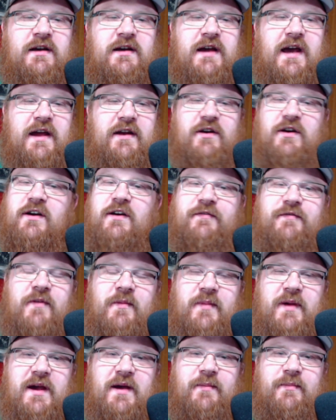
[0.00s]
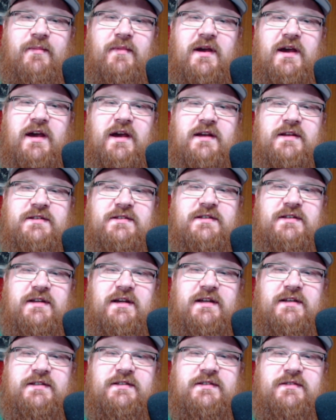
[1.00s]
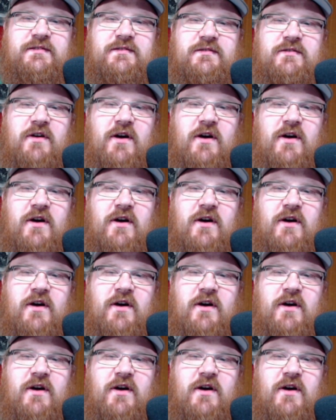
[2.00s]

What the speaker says: and heard from him is